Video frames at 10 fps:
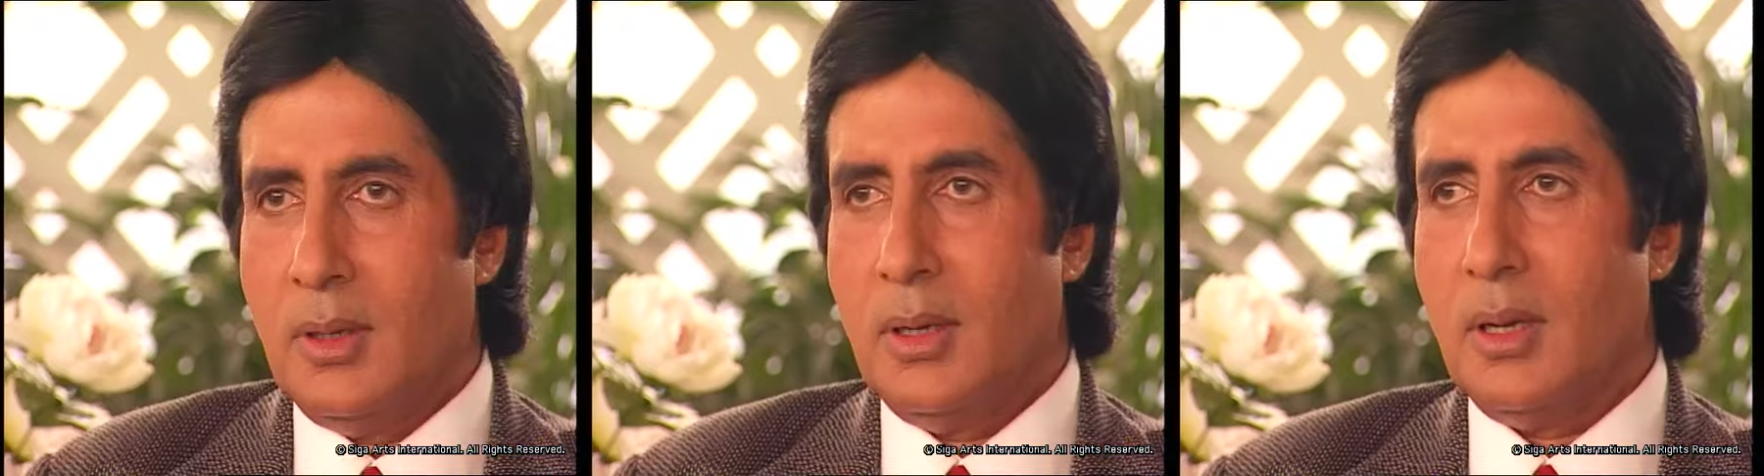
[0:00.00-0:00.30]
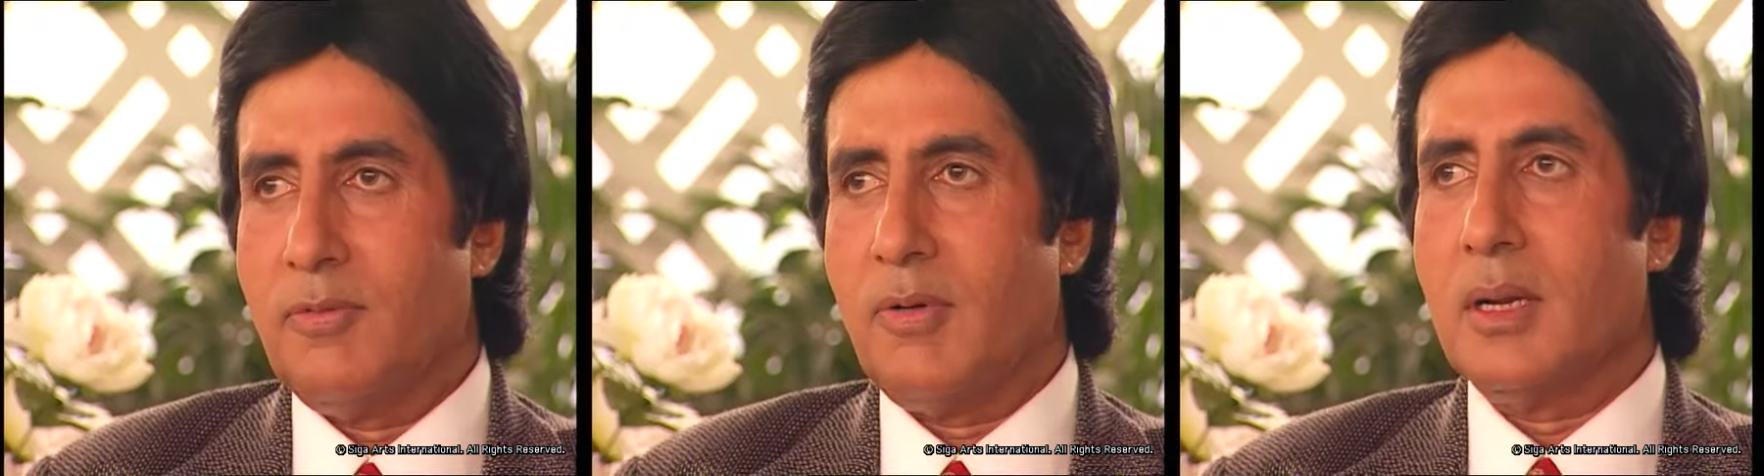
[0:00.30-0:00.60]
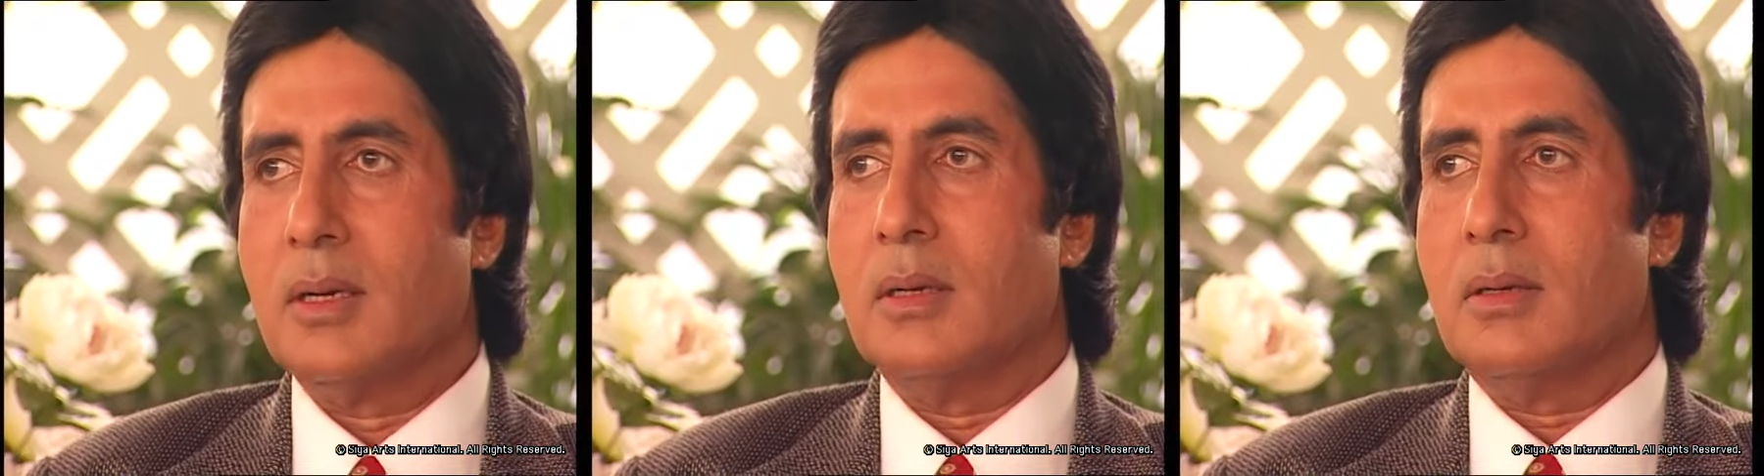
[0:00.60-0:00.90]
And I
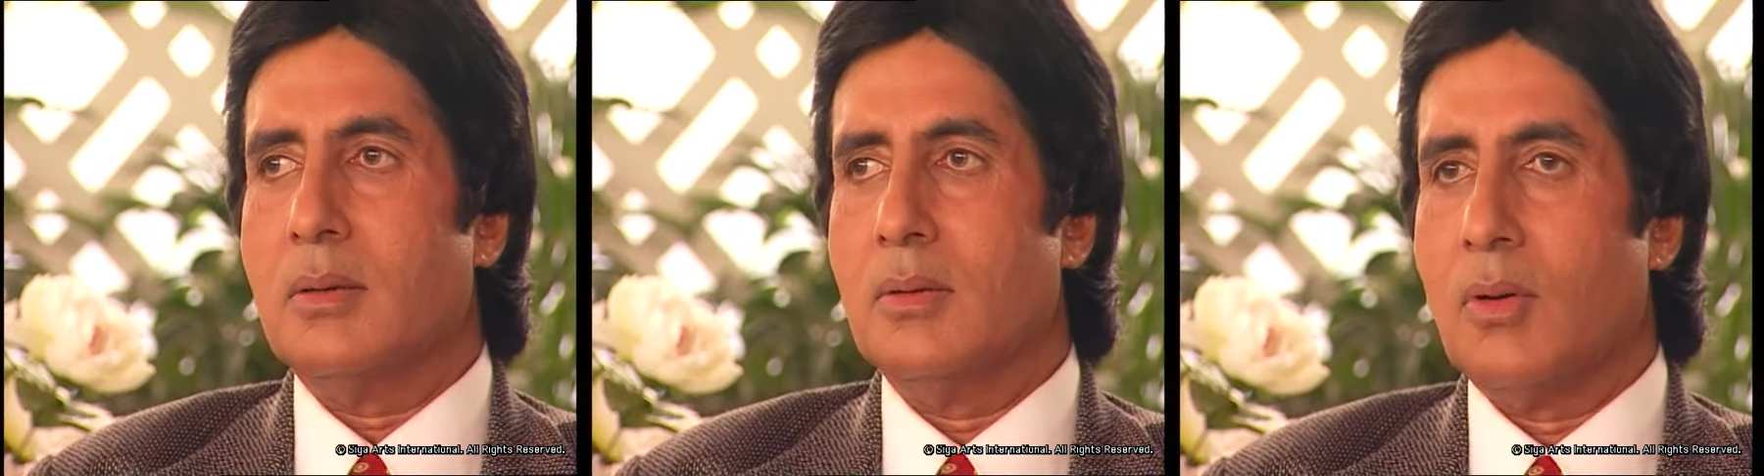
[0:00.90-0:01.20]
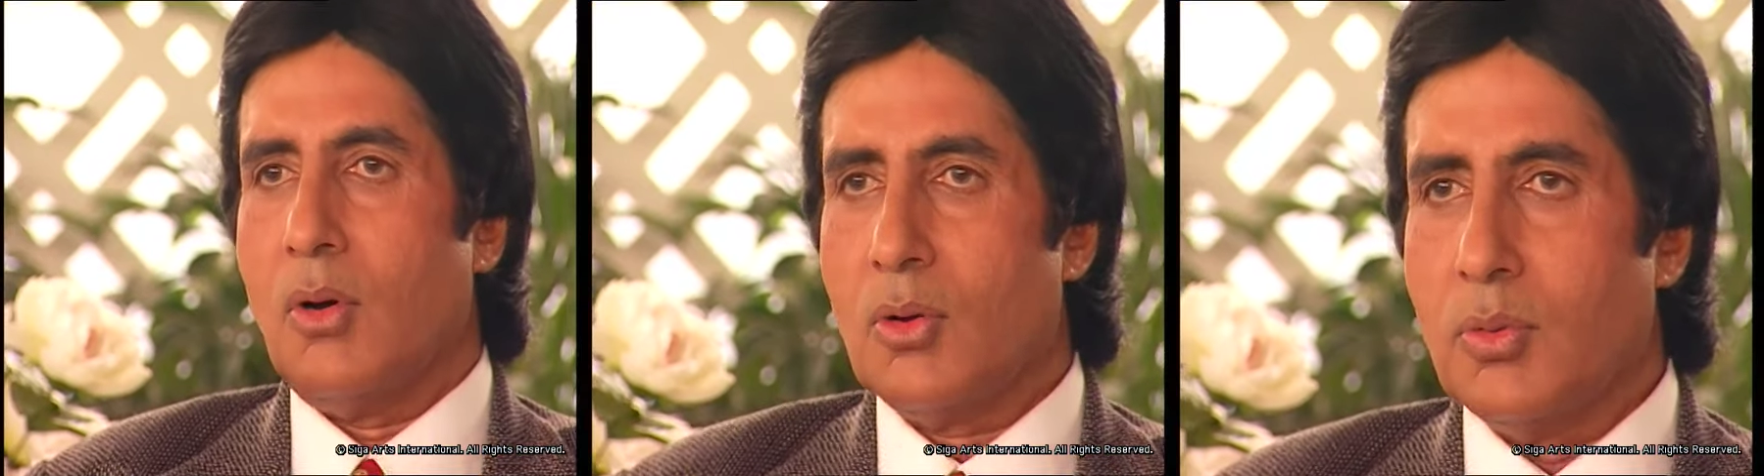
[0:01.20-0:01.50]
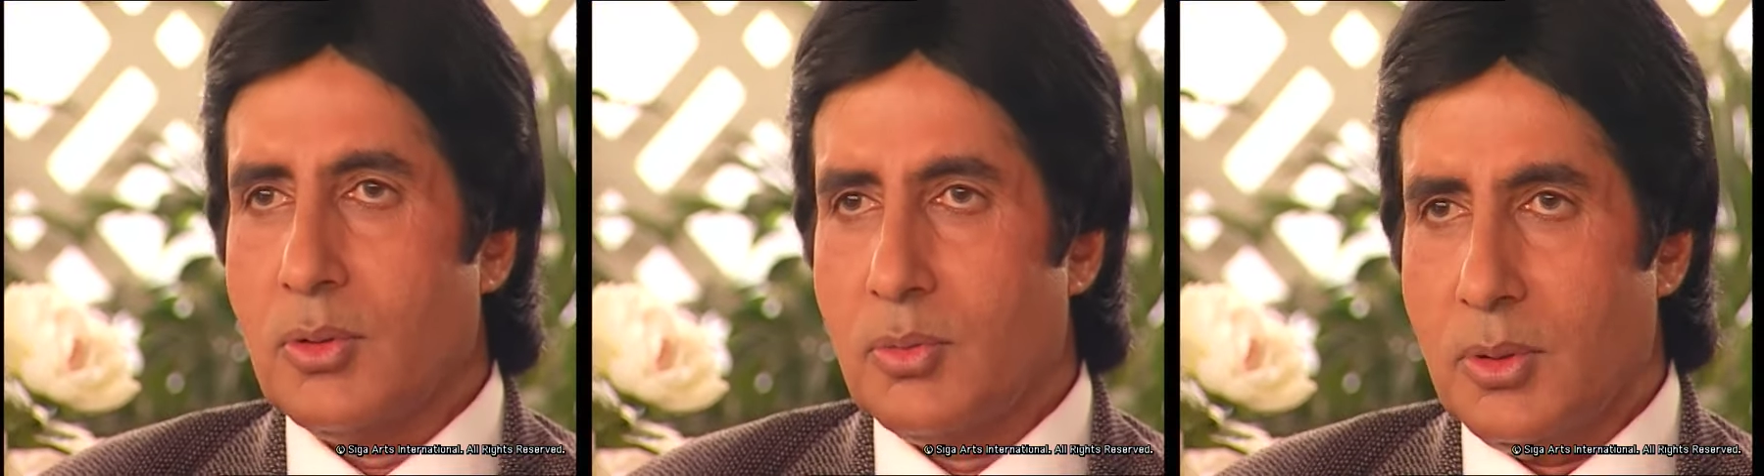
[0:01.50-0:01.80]
find it
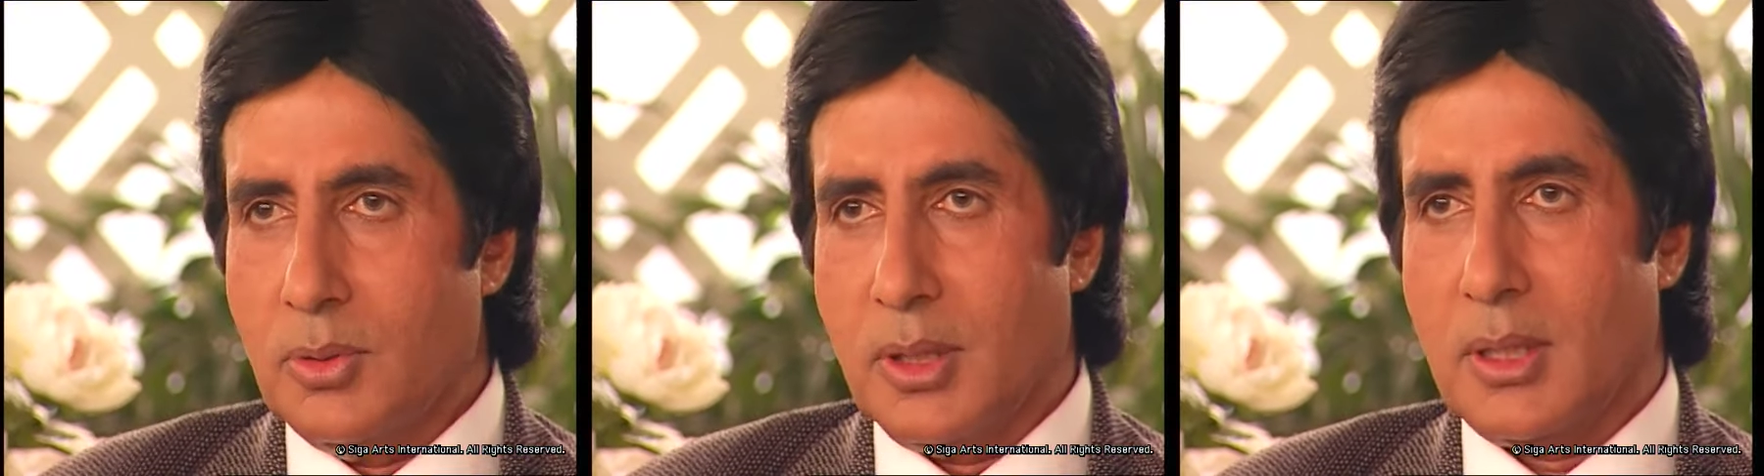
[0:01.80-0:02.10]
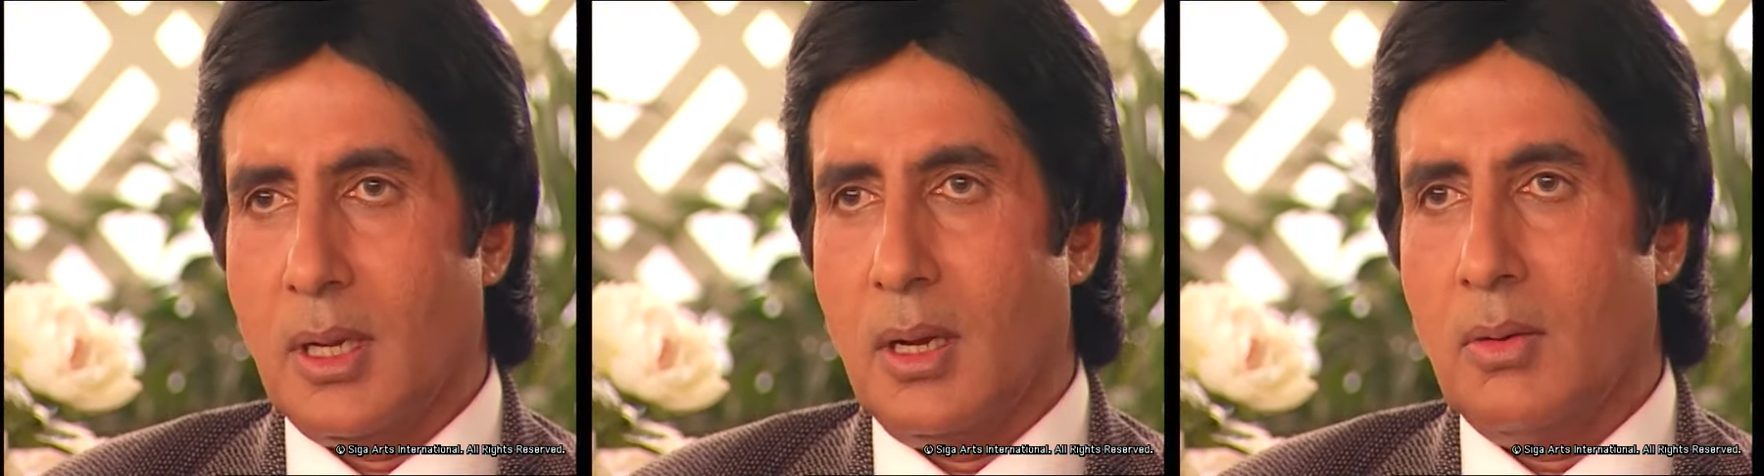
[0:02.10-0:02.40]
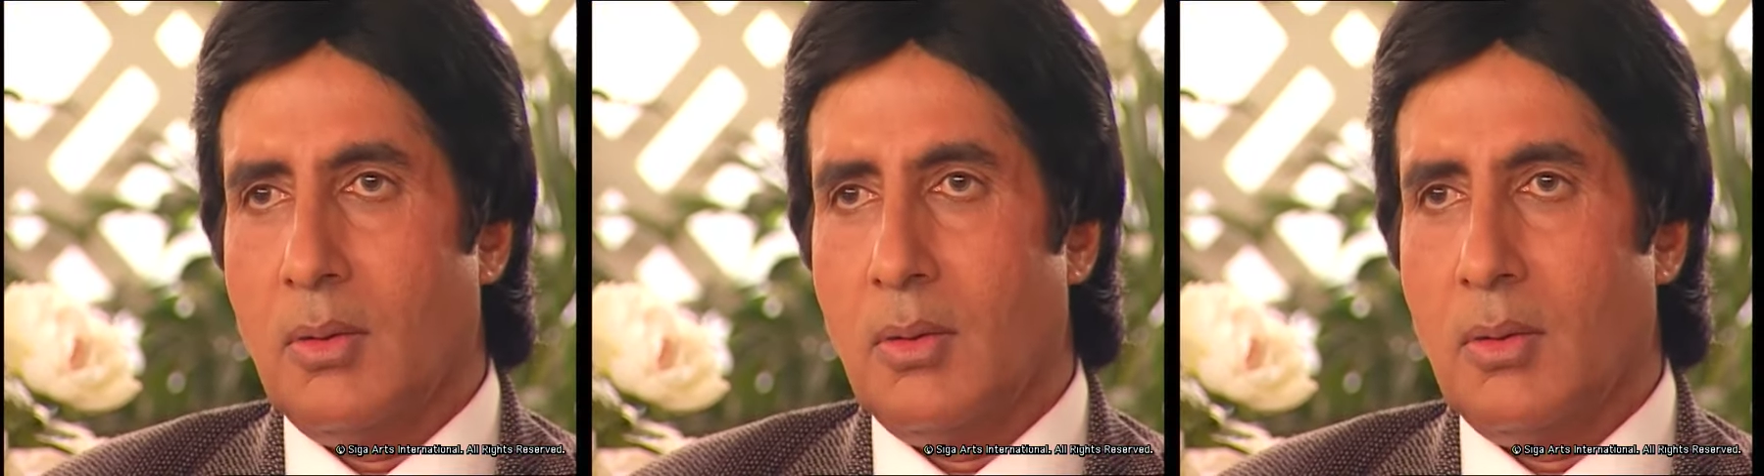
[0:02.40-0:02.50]
awkward to be doing it now.